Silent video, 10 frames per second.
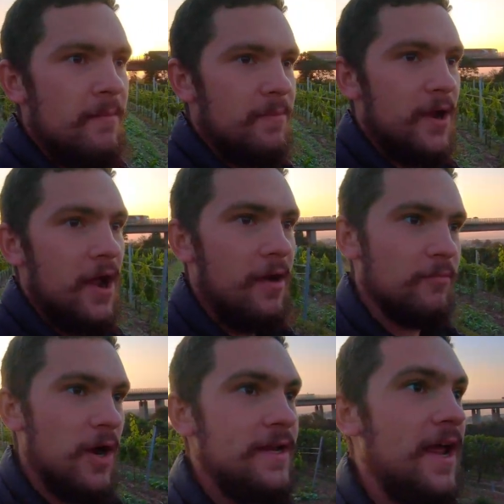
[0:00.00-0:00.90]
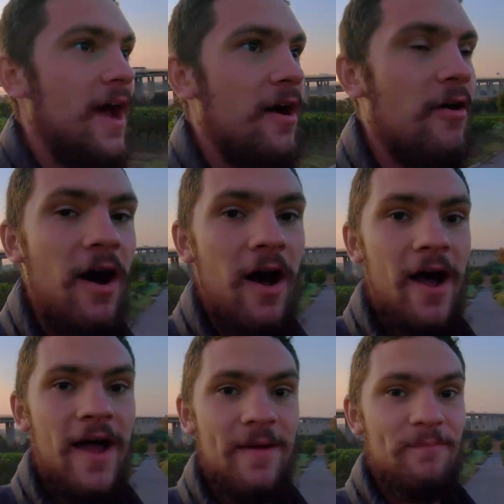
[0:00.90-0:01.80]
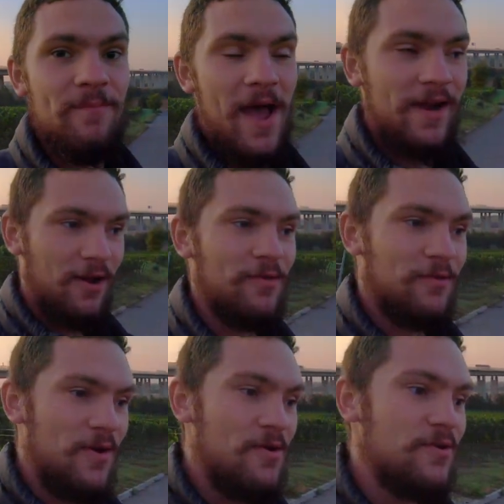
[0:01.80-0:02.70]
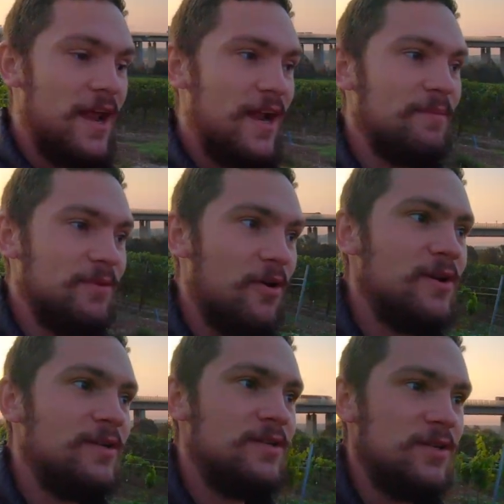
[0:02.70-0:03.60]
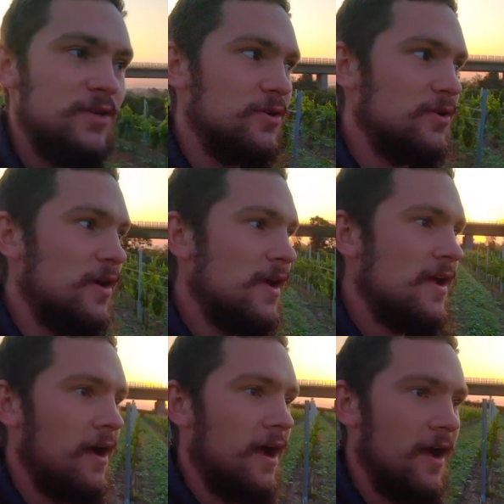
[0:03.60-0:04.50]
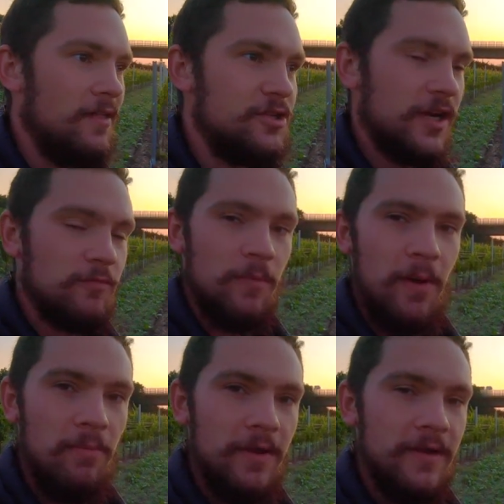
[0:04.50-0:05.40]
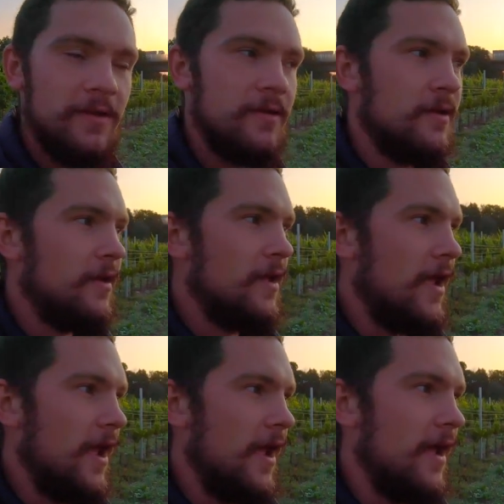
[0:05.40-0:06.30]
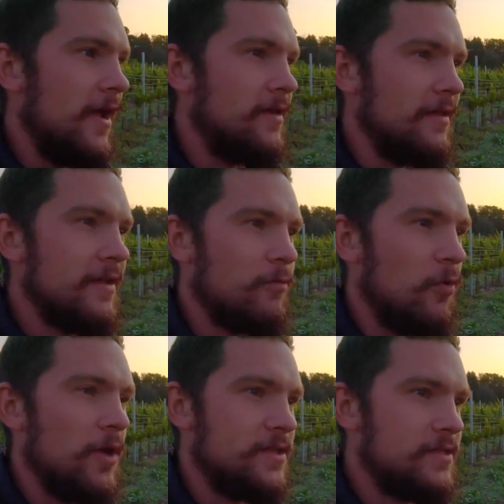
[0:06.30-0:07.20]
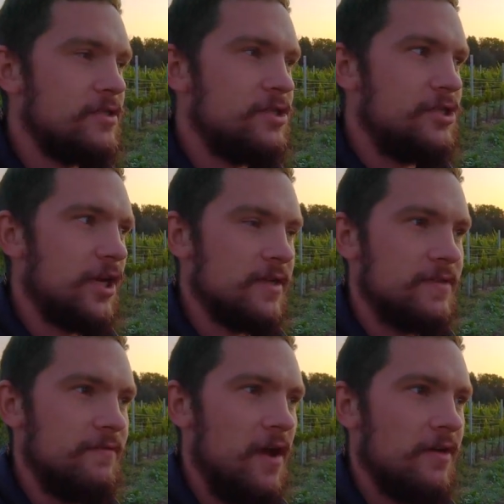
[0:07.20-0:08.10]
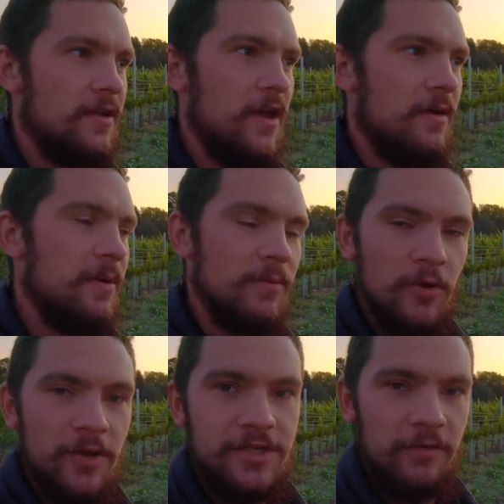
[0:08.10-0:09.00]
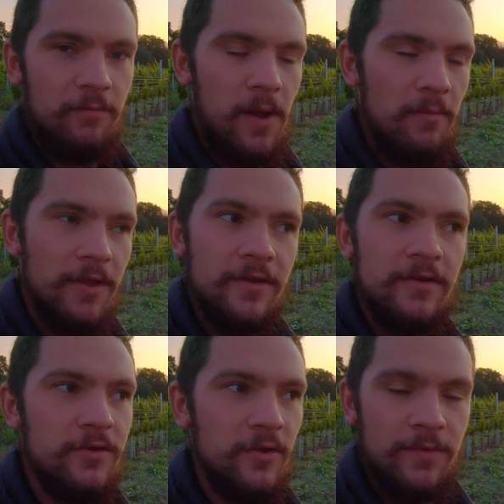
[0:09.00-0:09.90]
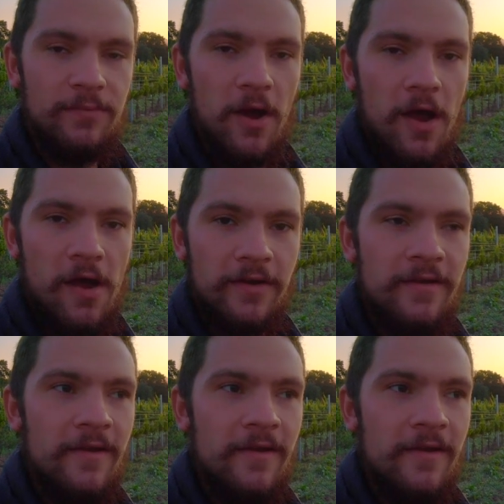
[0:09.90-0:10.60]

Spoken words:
But right now I'm back on the road and I'm going to the Czech Republic. And I think it was Czechoslovakia, but I'm going to Czech Republic, going to Prague.